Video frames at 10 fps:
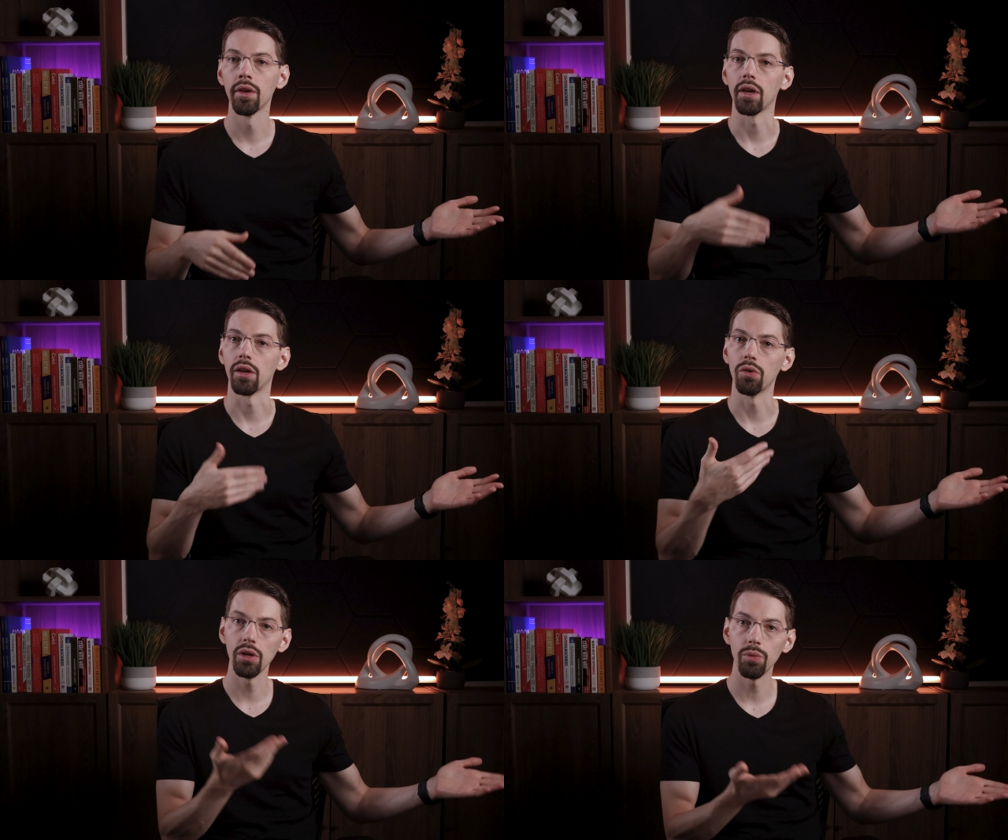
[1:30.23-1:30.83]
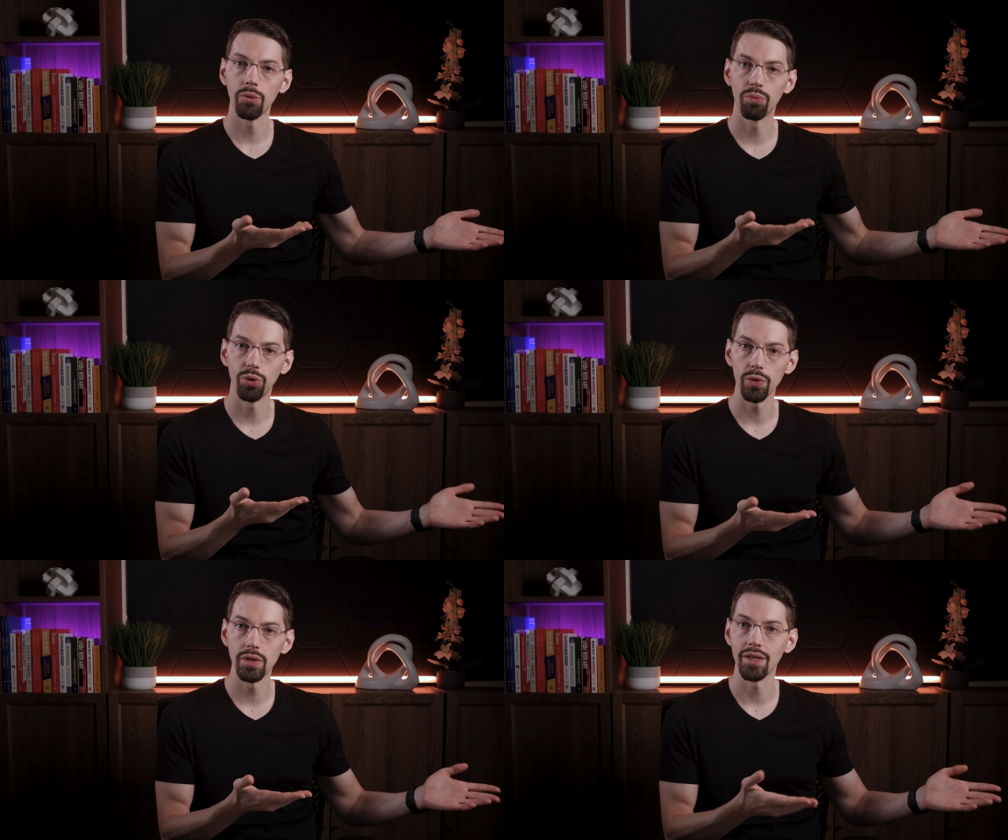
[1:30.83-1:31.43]
And only when
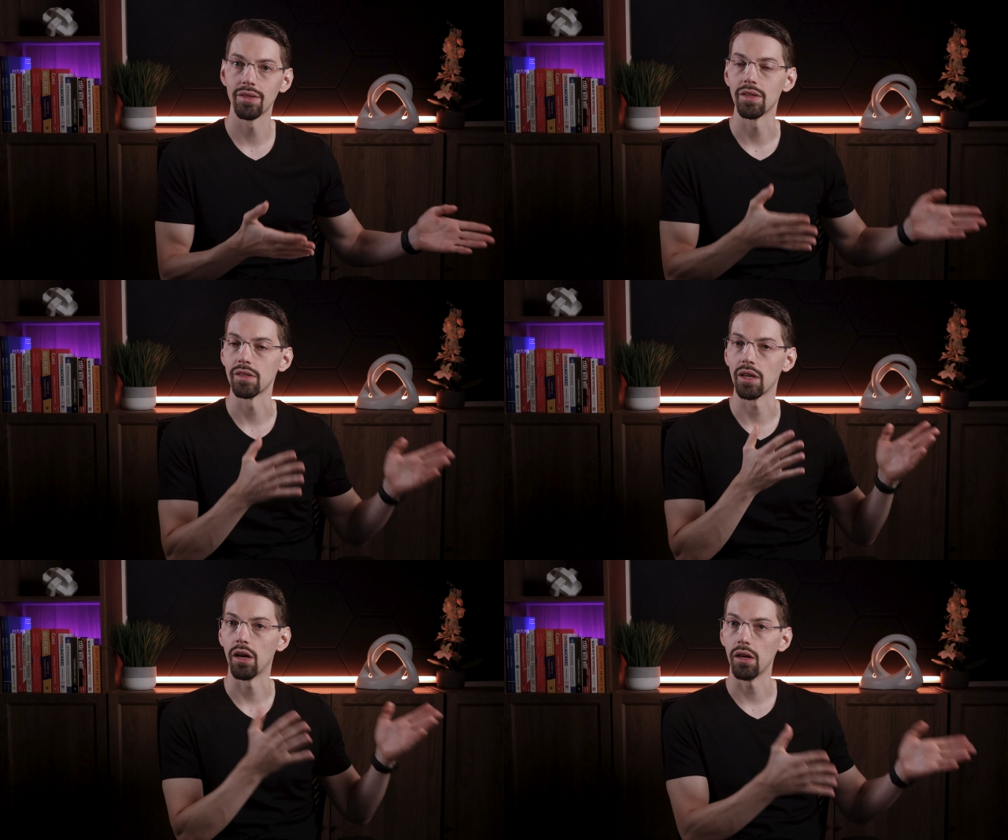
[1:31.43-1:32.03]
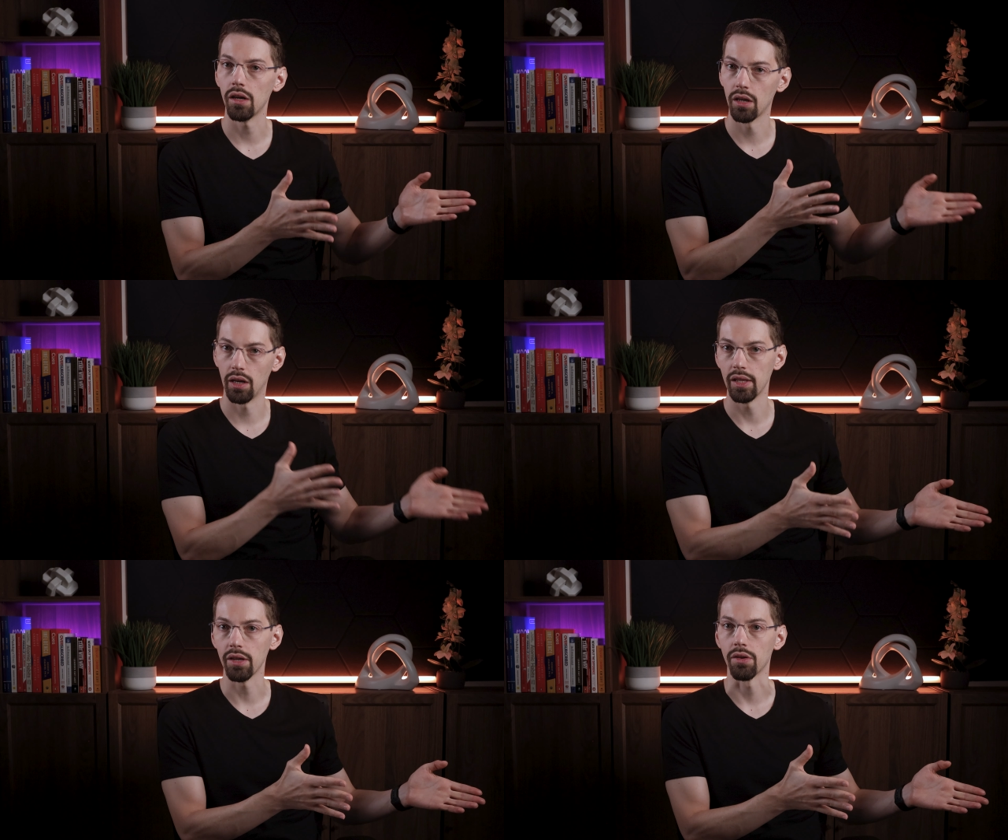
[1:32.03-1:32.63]
processes are
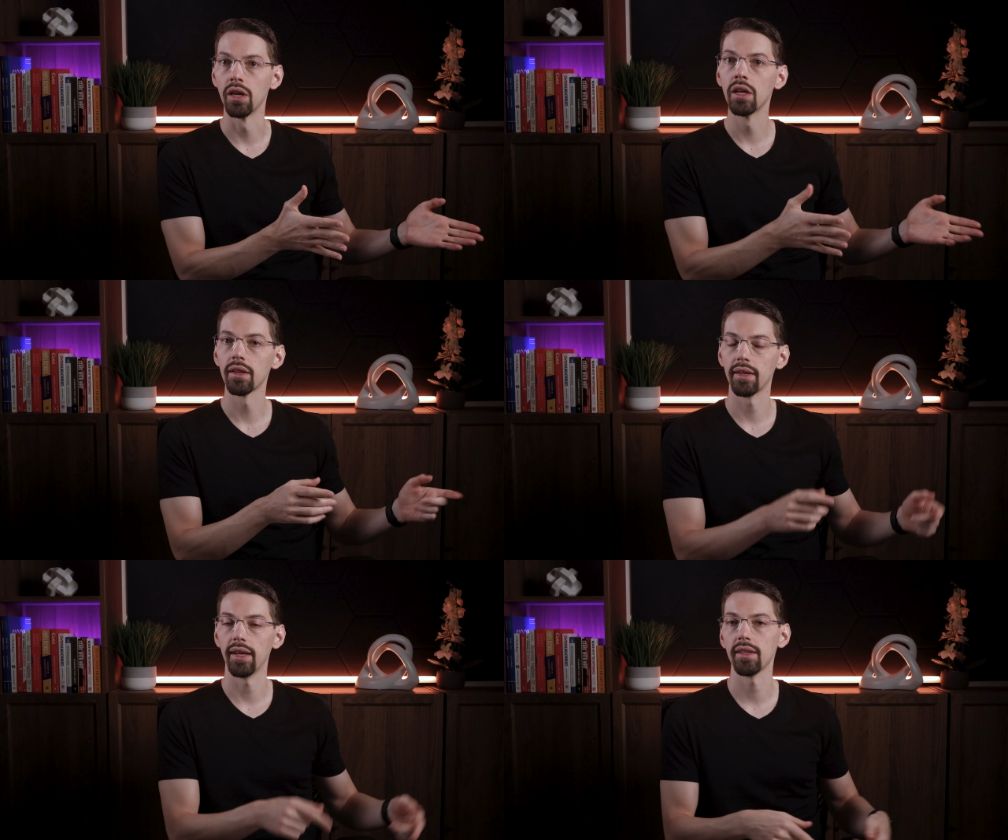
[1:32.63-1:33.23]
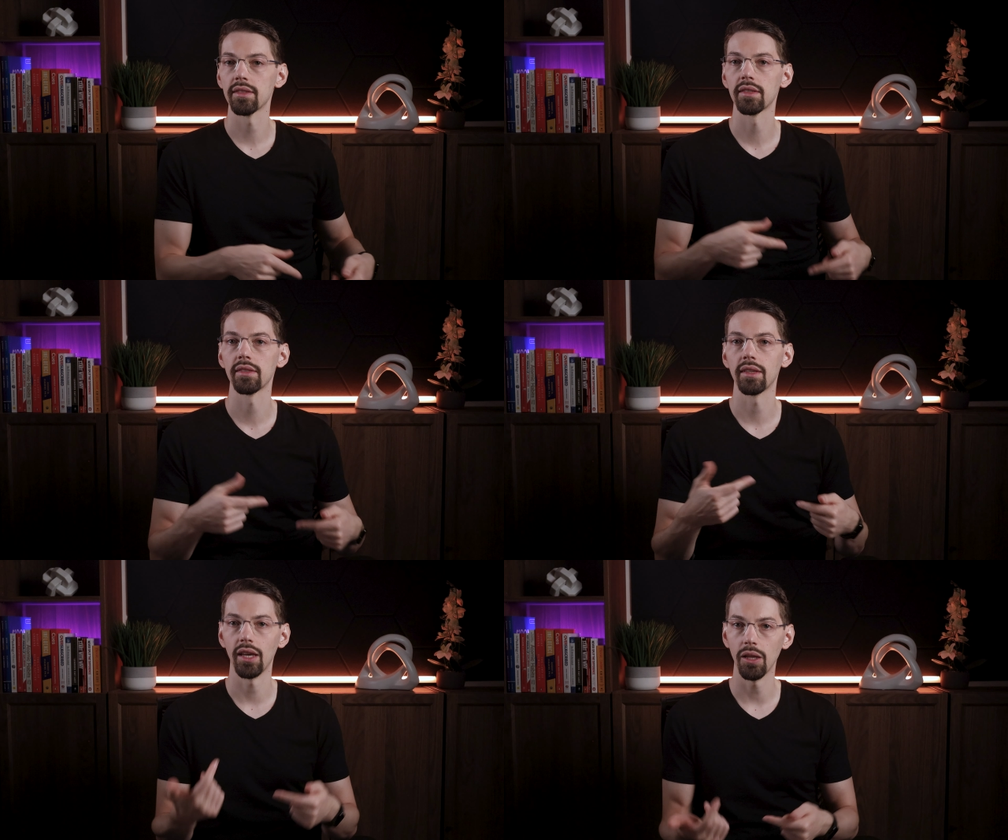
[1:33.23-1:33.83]
clear,
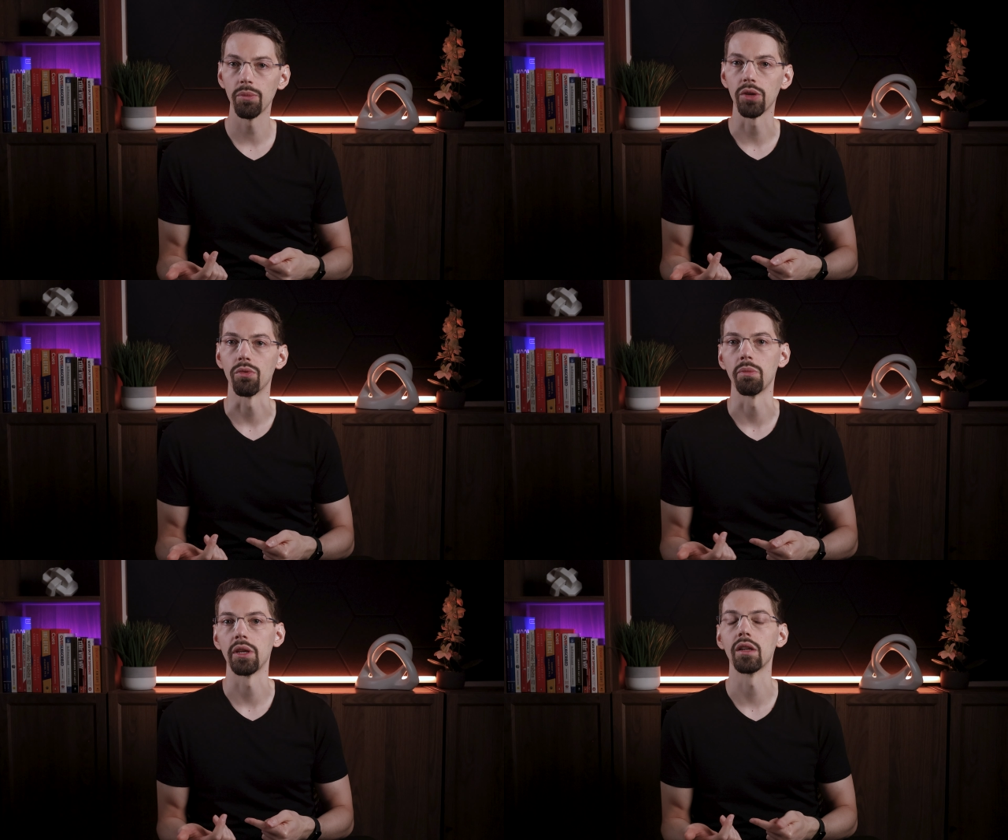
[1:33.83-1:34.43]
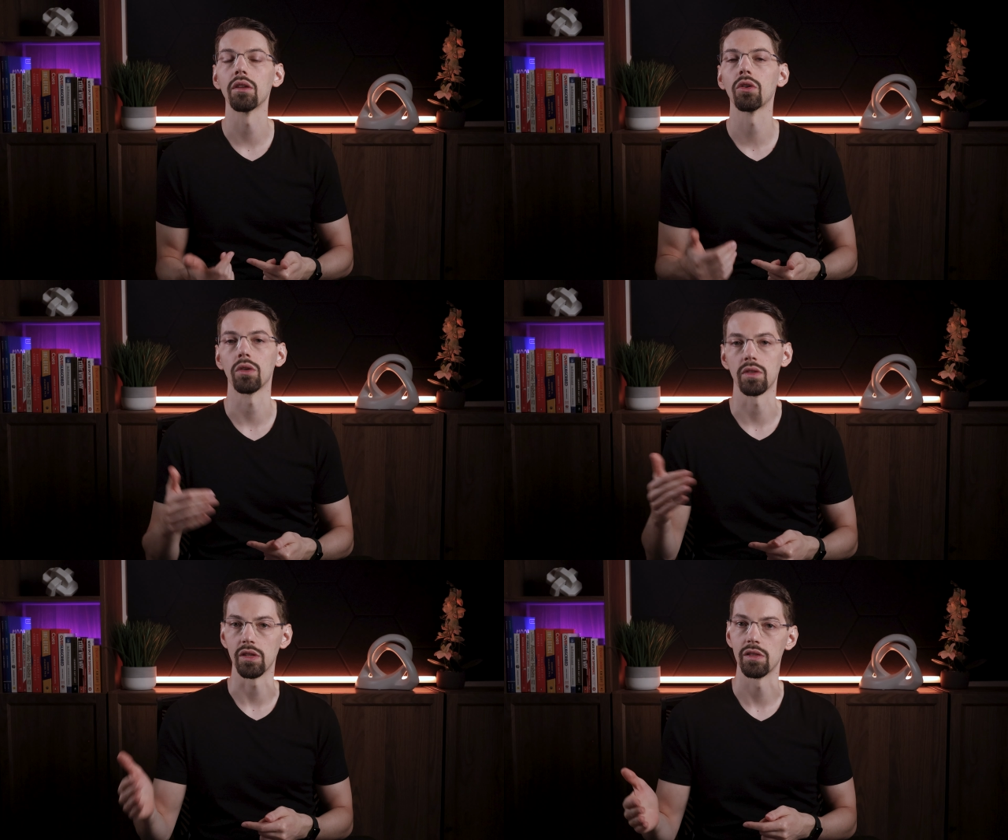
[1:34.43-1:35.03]
tasks can be repeated
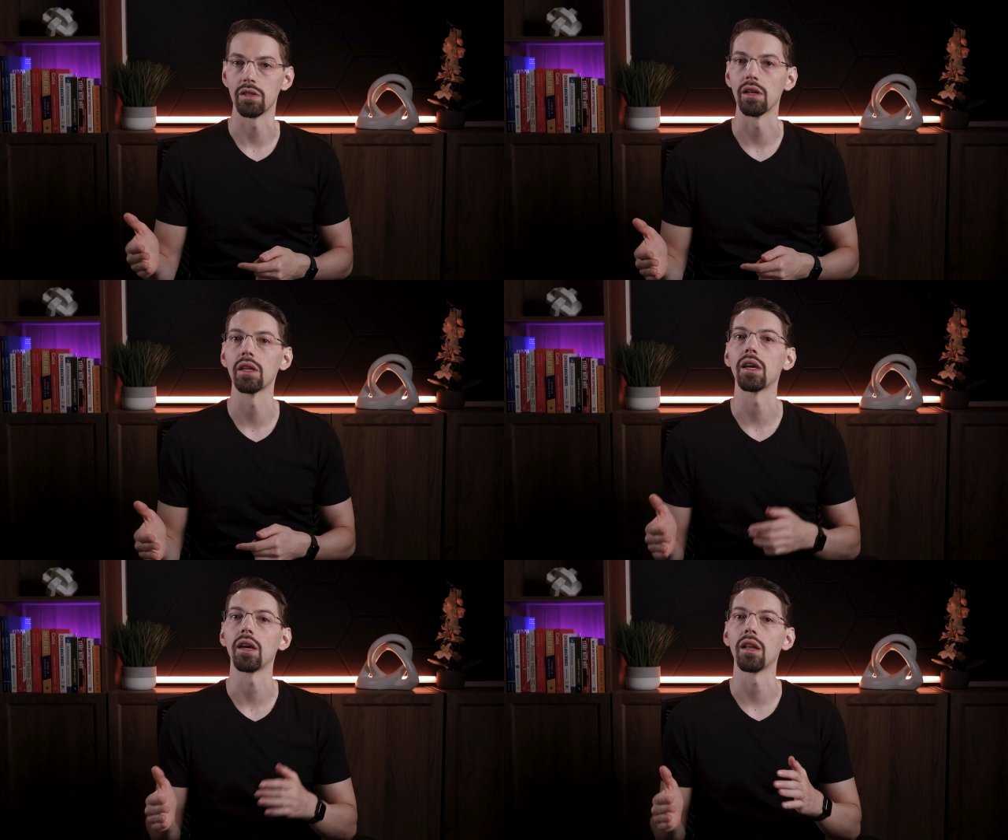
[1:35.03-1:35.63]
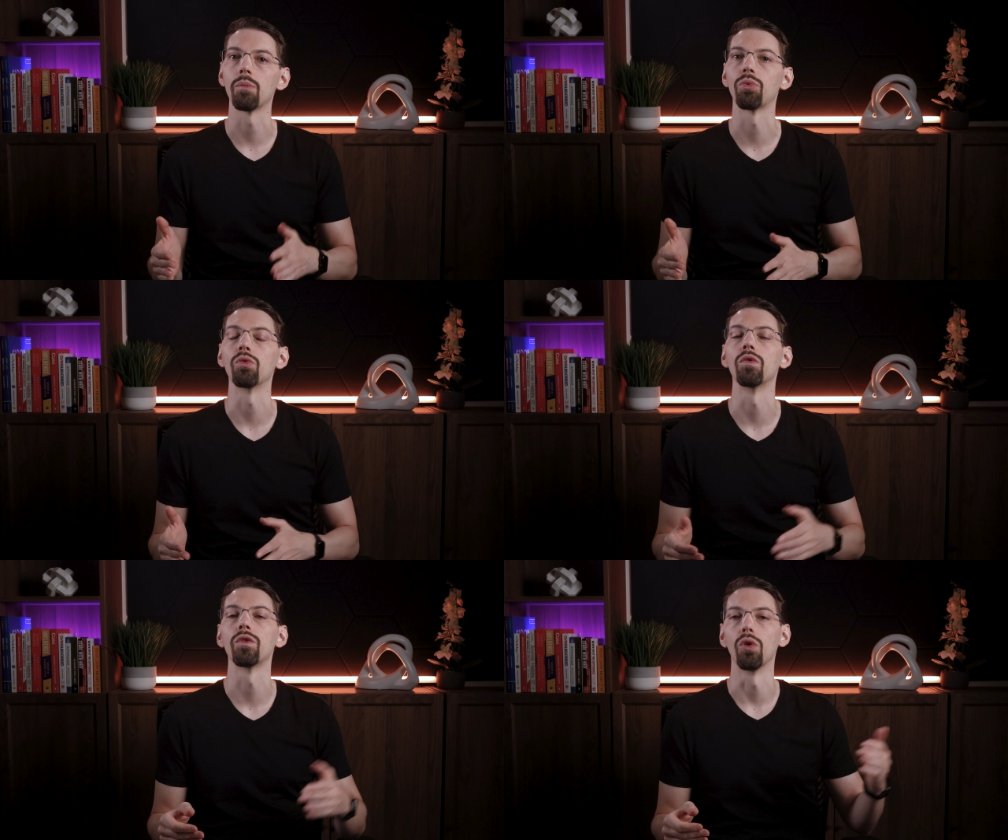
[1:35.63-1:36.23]
consistently and
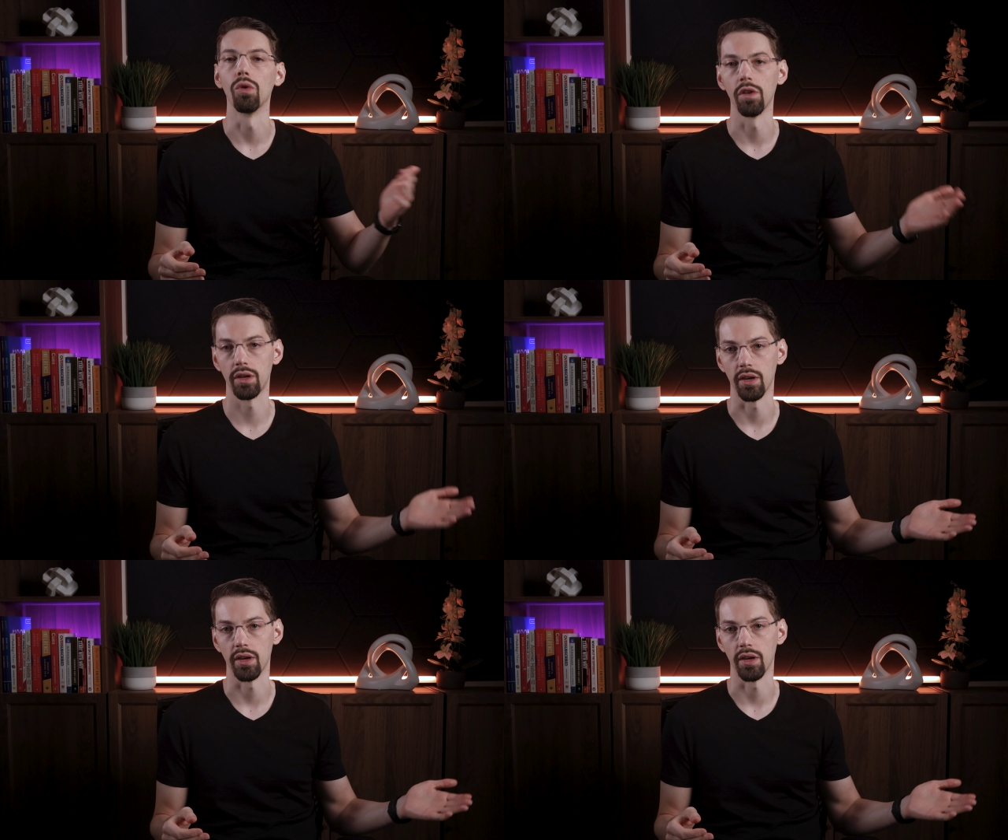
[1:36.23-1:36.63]
improved over